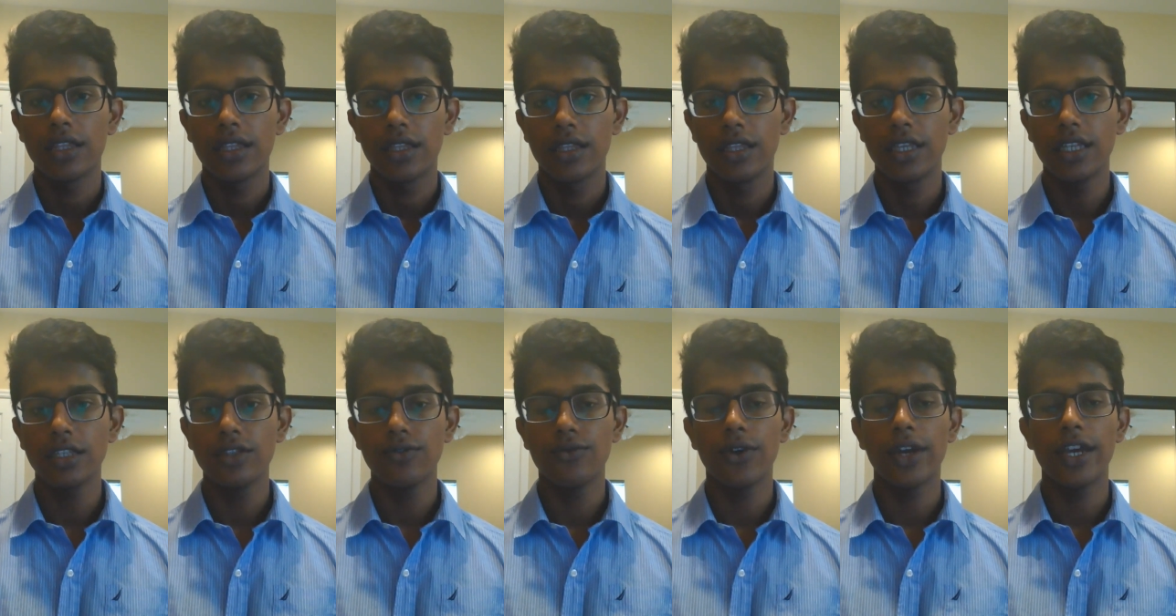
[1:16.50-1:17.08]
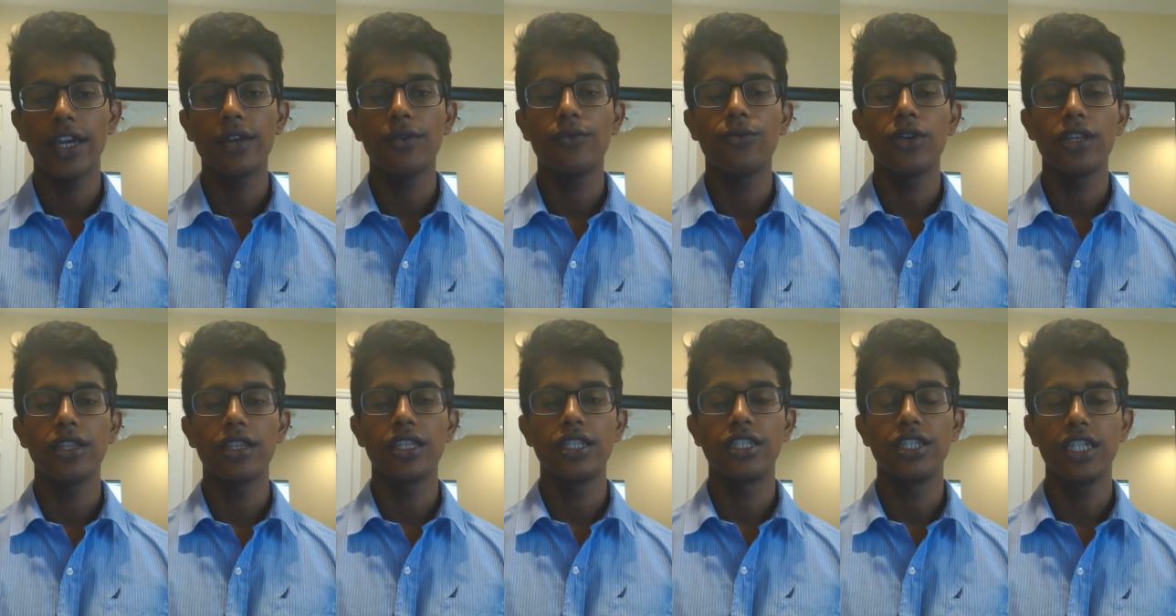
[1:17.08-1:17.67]
This way,
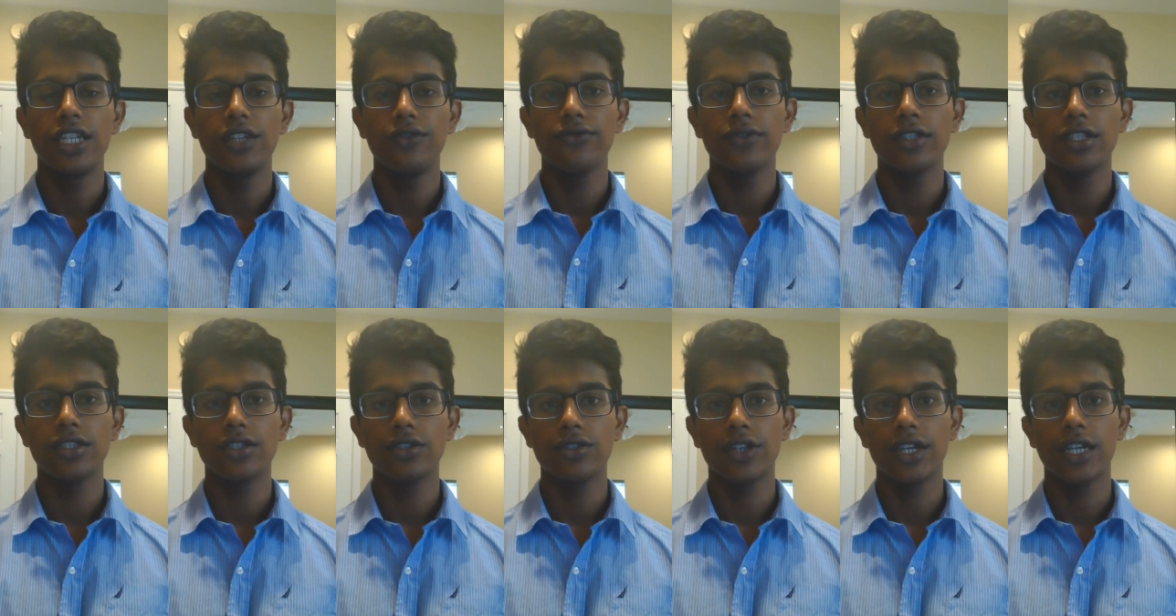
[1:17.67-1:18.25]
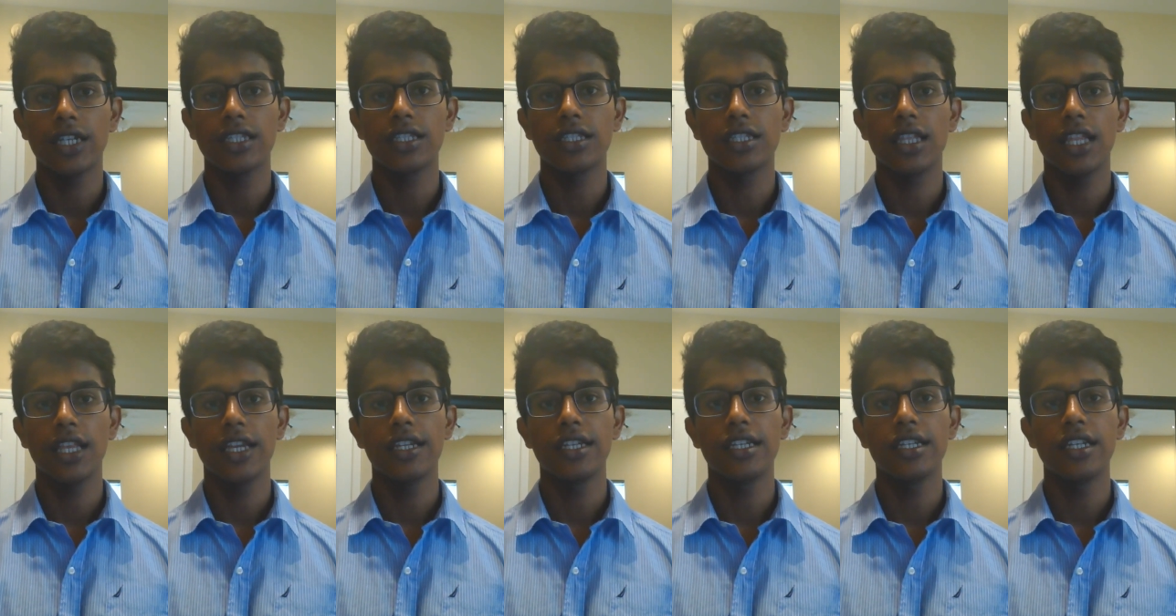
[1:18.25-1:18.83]
when the gene was
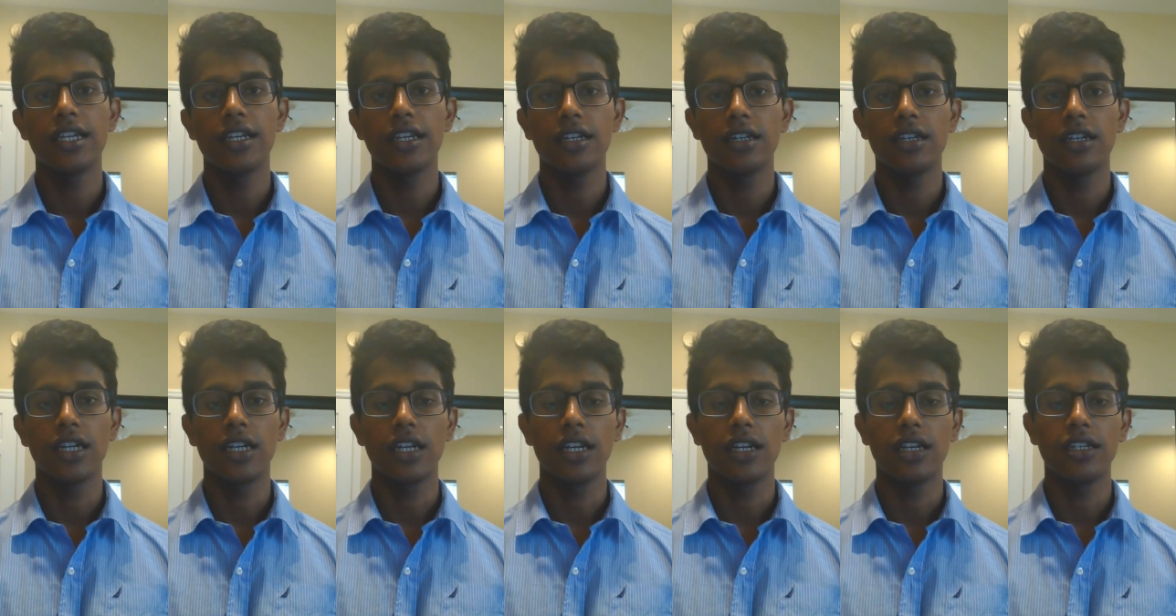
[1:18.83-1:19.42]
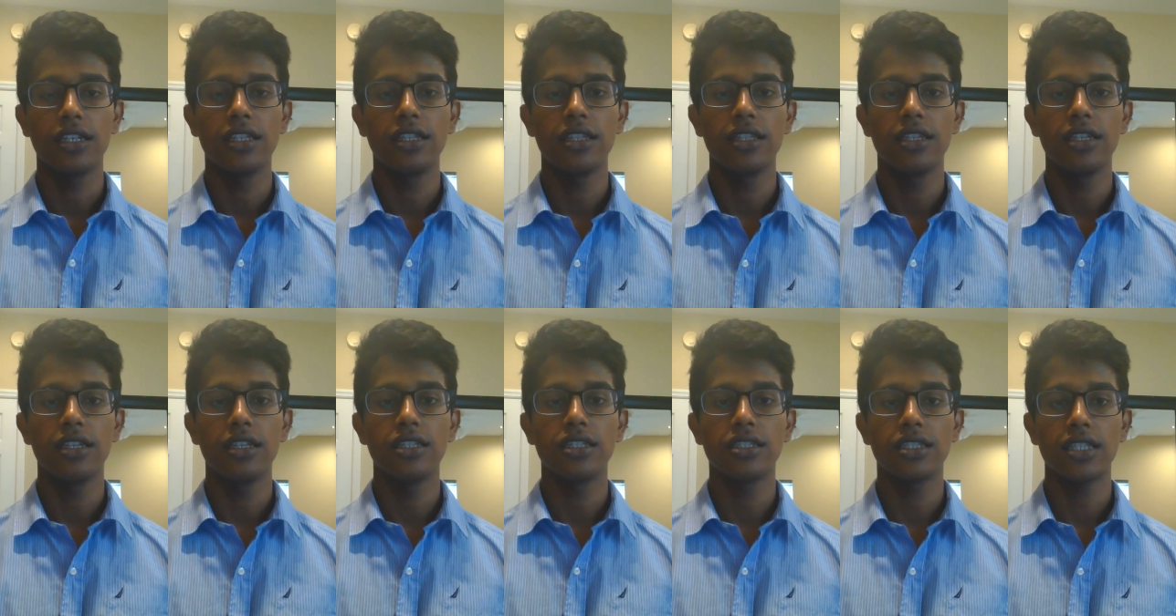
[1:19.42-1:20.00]
translated in
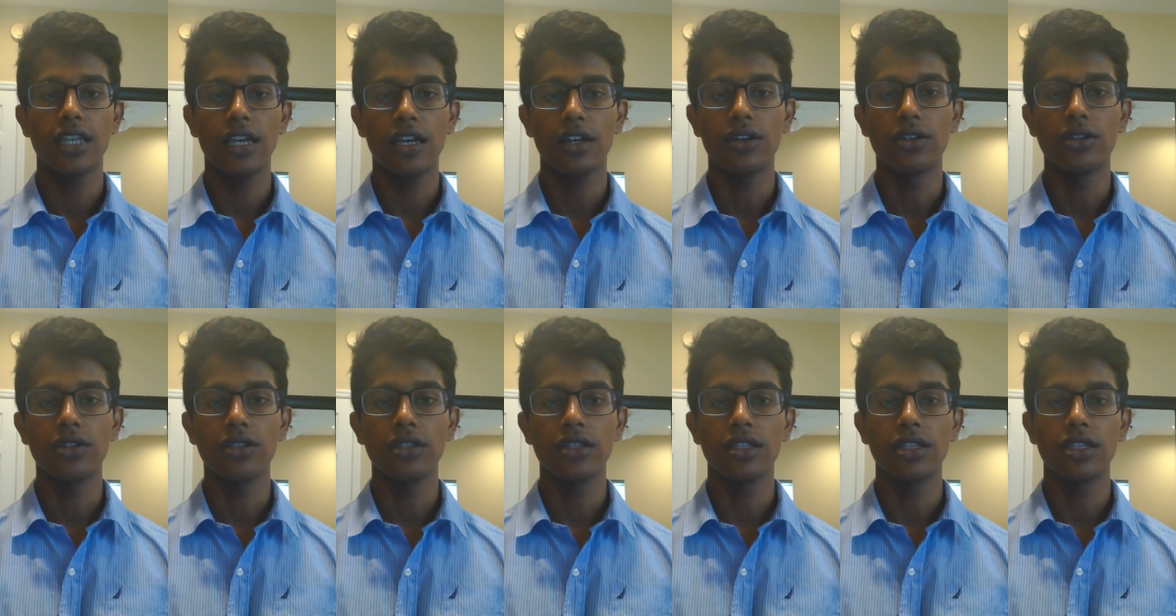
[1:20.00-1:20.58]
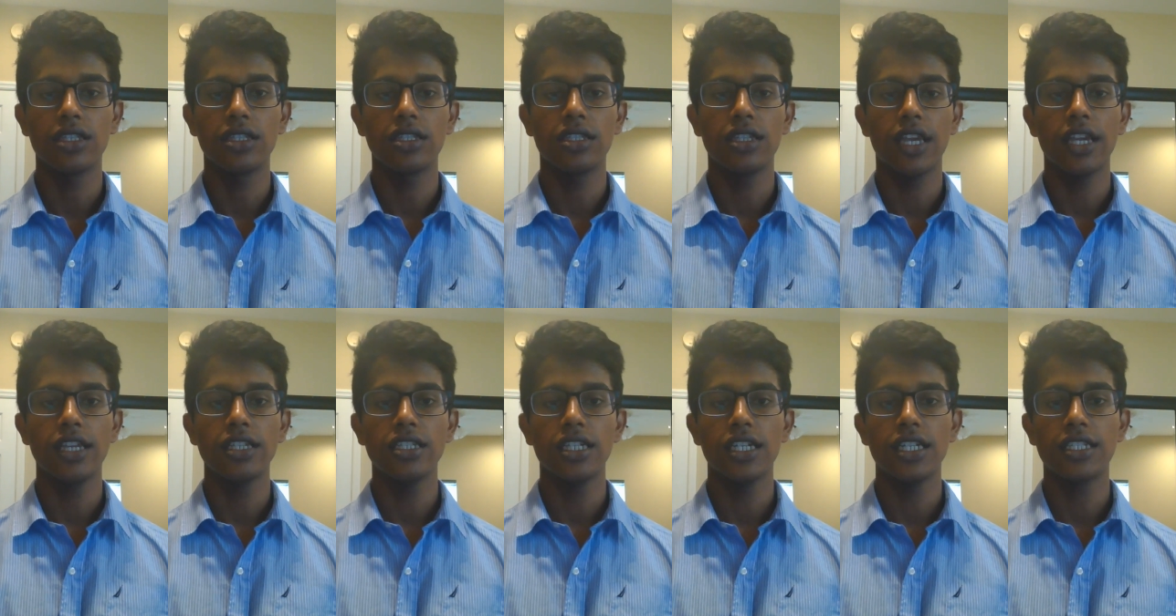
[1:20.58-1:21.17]
the cell, this
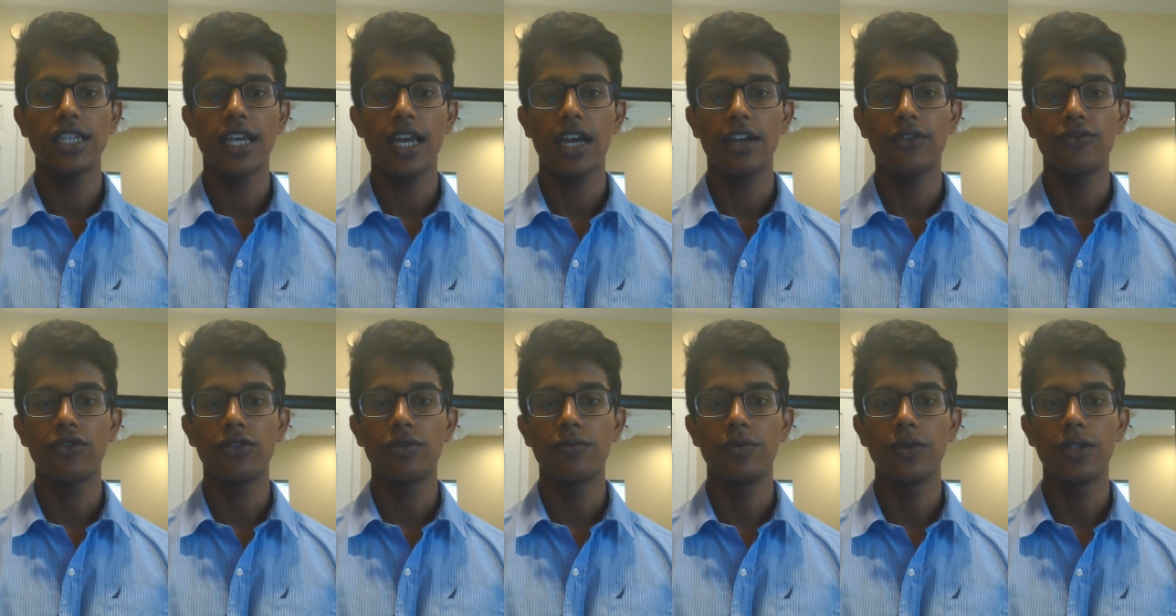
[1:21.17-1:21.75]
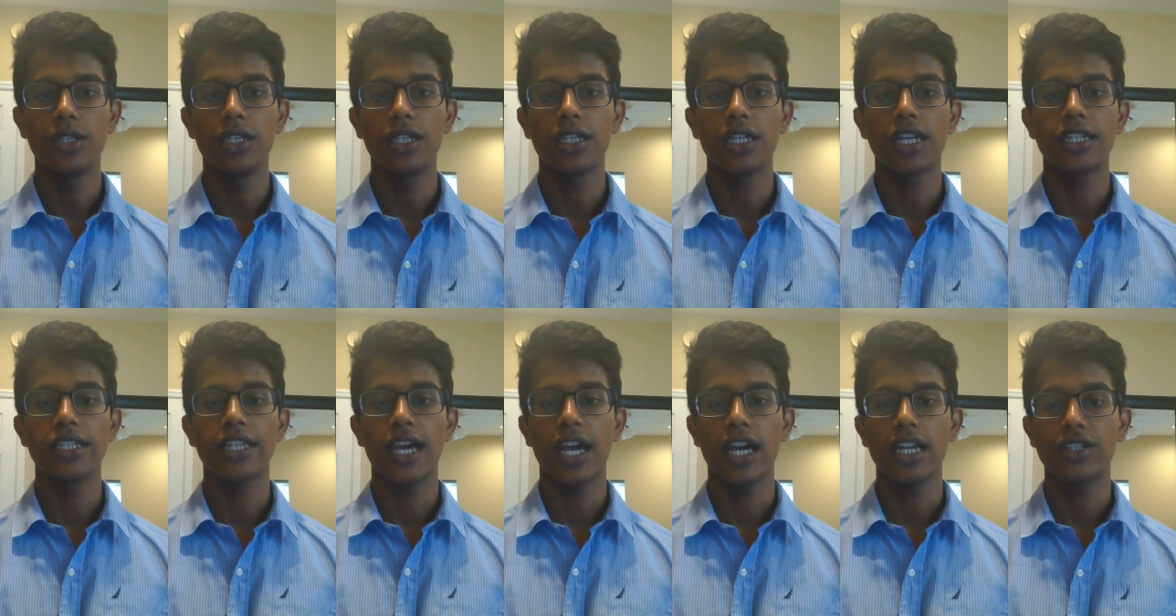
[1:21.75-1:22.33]
HA tag would be
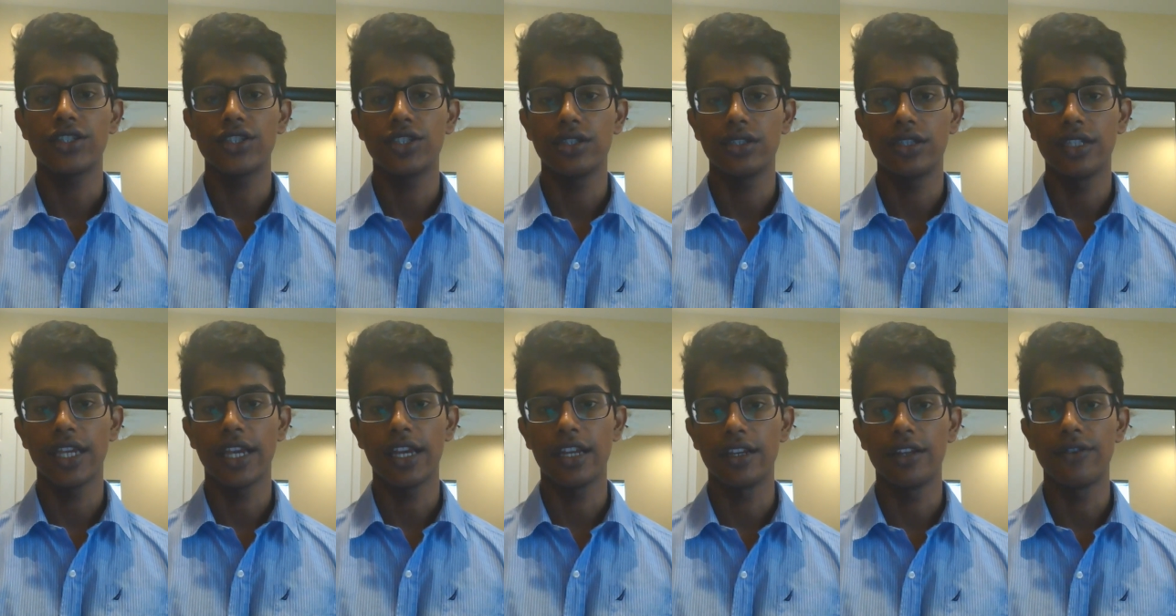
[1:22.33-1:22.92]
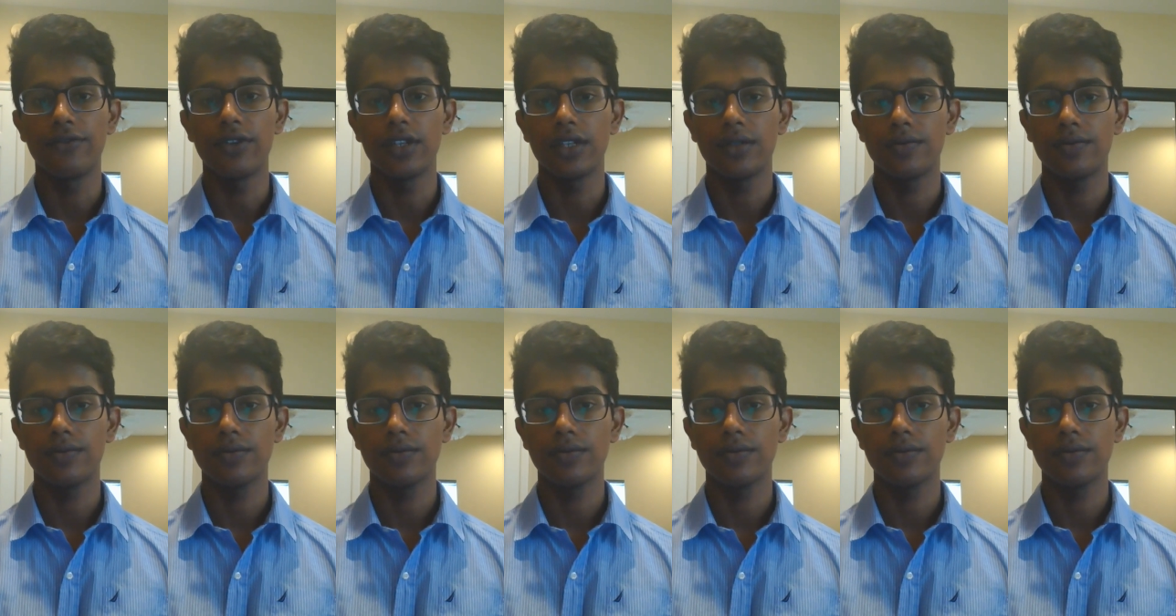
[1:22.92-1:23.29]
attached to the end of it.